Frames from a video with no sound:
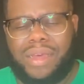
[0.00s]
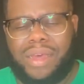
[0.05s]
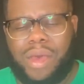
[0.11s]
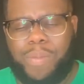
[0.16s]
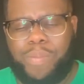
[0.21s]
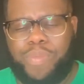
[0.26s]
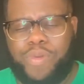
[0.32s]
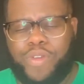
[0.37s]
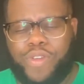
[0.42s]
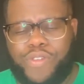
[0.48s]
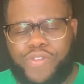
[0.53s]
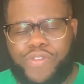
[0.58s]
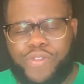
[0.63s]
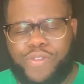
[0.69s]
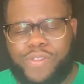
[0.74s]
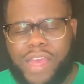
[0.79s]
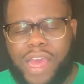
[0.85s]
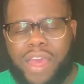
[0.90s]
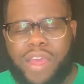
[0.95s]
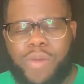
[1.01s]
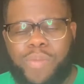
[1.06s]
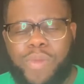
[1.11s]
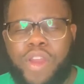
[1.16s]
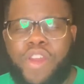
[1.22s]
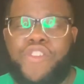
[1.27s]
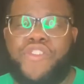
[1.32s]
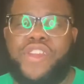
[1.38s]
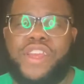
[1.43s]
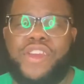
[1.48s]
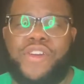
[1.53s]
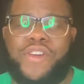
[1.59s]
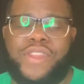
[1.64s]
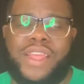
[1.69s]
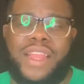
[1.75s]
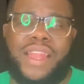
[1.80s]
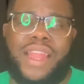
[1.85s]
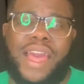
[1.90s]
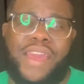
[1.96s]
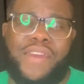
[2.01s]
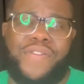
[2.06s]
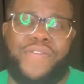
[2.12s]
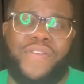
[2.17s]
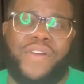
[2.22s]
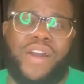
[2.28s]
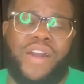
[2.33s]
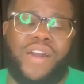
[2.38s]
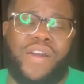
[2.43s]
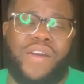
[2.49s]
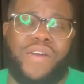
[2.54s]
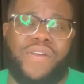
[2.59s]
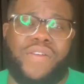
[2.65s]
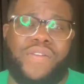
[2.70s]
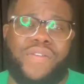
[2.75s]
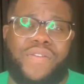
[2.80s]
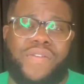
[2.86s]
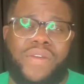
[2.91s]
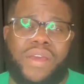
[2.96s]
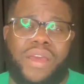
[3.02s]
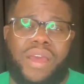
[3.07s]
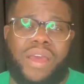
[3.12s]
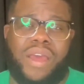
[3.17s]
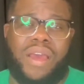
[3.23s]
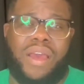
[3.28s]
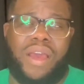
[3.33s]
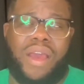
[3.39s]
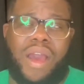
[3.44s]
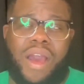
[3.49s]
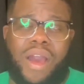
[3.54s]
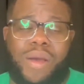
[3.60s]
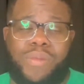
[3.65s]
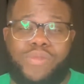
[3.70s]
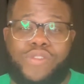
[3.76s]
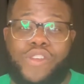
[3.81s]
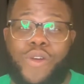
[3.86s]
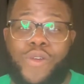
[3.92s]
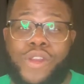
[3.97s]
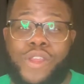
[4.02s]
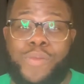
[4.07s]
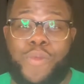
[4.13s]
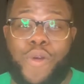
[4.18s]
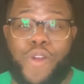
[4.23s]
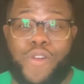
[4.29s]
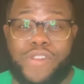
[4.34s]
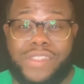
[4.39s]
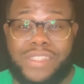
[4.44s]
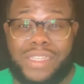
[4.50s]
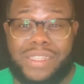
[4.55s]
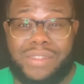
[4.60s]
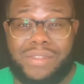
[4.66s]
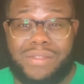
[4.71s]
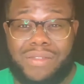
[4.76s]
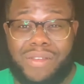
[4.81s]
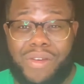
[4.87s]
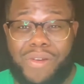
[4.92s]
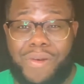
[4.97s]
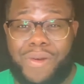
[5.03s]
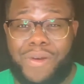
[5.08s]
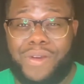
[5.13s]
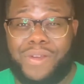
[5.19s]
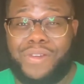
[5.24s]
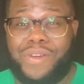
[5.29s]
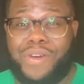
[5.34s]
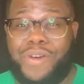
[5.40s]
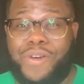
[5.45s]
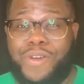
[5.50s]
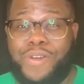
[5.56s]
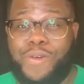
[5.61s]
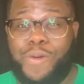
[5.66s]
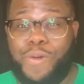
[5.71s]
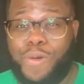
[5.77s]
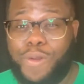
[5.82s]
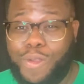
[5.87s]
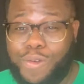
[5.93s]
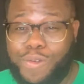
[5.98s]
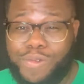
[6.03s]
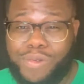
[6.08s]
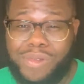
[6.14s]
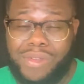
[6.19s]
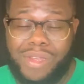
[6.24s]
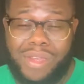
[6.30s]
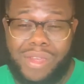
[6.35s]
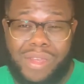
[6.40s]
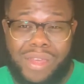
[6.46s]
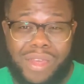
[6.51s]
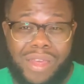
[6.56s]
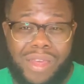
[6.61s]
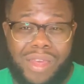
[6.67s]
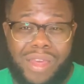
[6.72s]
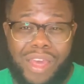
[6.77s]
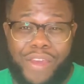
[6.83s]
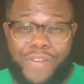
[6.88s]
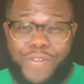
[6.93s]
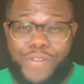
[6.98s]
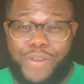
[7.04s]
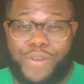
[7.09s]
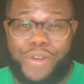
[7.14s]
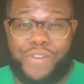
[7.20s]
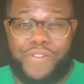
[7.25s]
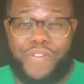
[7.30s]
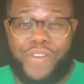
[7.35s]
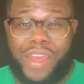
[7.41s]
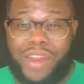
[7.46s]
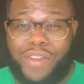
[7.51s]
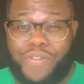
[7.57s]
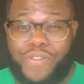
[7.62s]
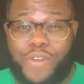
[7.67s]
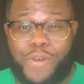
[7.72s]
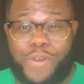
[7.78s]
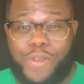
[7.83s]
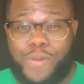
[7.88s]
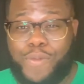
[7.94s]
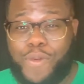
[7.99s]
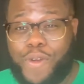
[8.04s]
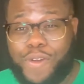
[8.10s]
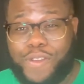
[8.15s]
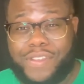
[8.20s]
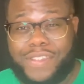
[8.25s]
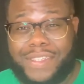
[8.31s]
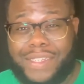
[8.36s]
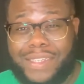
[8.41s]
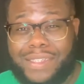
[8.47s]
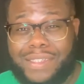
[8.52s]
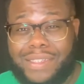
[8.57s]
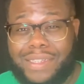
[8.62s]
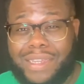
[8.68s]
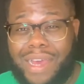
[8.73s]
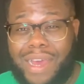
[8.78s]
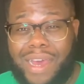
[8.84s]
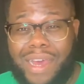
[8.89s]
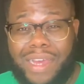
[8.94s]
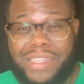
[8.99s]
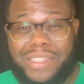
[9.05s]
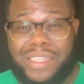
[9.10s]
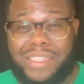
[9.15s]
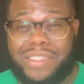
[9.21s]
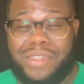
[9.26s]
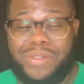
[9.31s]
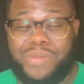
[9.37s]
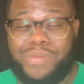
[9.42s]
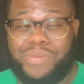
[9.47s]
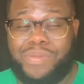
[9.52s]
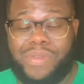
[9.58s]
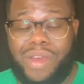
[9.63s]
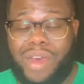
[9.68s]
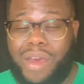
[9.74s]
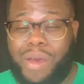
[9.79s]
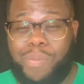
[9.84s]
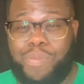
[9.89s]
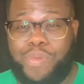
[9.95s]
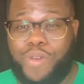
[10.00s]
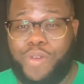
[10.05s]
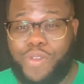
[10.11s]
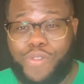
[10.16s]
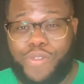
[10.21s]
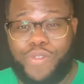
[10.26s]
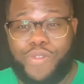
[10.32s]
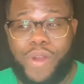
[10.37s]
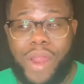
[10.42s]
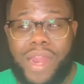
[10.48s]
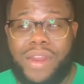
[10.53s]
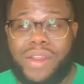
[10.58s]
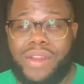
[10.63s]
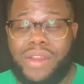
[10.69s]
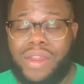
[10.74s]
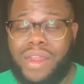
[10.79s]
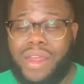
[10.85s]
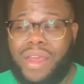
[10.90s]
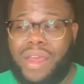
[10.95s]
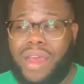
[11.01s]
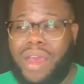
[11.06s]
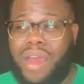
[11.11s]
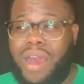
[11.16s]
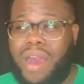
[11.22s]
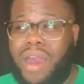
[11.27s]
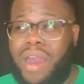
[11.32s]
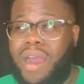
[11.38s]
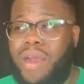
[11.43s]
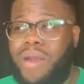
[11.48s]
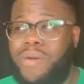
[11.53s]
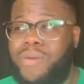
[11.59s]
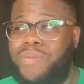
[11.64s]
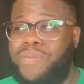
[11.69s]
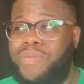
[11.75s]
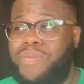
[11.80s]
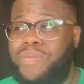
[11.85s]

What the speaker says: beautiful documentary on the life of Toni Morrison on Hulu. If you're a fan of Toni Morrison, she's a beautiful writer. Um,